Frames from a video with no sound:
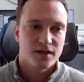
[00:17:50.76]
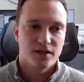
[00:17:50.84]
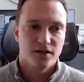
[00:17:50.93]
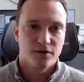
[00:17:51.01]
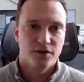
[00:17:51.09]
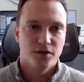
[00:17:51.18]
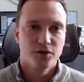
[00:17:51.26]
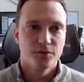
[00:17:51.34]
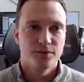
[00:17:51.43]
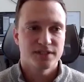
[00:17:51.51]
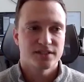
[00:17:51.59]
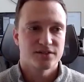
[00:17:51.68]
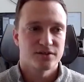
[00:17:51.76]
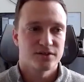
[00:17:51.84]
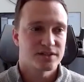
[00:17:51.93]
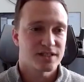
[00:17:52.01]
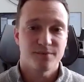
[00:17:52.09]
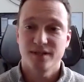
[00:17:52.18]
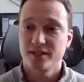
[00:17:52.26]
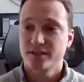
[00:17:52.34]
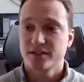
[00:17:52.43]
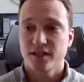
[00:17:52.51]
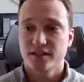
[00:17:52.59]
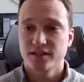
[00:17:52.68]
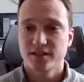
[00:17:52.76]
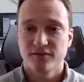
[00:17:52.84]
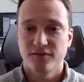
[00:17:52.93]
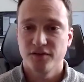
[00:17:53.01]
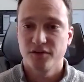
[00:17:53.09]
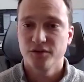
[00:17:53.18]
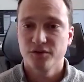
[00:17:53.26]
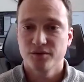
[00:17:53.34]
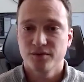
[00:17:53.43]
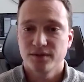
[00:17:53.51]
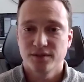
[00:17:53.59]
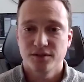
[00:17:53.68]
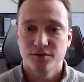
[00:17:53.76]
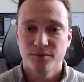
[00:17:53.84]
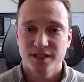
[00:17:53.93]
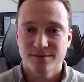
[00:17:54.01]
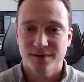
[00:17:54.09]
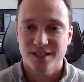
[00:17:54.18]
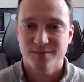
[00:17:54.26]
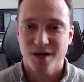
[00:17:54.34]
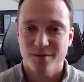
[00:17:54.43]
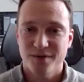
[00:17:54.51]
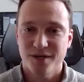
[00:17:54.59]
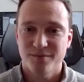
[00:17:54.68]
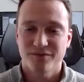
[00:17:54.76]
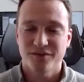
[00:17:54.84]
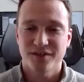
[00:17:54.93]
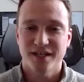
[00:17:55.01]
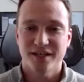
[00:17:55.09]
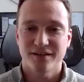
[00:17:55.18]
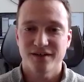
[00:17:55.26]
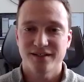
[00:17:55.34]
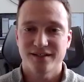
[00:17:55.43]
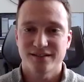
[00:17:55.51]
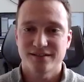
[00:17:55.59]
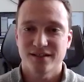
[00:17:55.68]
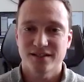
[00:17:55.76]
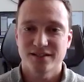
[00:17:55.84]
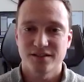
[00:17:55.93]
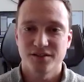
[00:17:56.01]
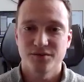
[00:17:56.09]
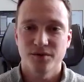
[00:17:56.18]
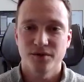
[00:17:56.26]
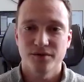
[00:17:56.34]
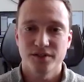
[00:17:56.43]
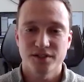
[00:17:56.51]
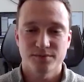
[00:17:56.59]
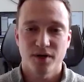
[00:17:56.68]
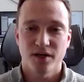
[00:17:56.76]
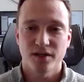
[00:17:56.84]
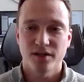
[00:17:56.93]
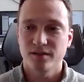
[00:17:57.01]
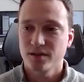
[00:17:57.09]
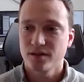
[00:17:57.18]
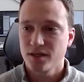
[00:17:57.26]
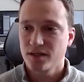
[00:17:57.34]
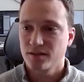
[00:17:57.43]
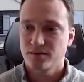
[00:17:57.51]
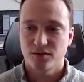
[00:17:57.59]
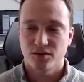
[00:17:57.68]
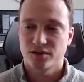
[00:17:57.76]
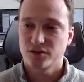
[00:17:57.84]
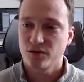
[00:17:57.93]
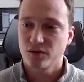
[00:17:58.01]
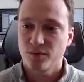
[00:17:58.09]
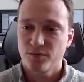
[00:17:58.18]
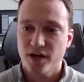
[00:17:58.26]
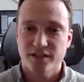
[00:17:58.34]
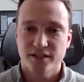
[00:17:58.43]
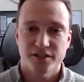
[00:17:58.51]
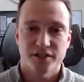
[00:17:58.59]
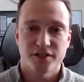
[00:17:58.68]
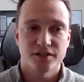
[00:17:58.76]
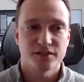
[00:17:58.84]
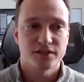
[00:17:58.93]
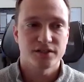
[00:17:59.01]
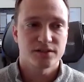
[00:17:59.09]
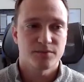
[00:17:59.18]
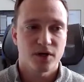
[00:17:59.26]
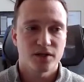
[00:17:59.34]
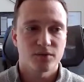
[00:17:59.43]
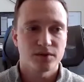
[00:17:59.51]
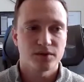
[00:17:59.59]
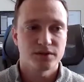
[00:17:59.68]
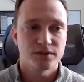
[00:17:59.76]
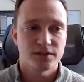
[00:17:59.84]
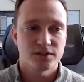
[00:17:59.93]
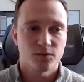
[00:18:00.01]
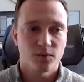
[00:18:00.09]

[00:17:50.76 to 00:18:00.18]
you know, new business owners. I mean, there's tons of new new med spas popping up every day, right? There's lots of new owners, small. There are solo practitioners and smaller ones as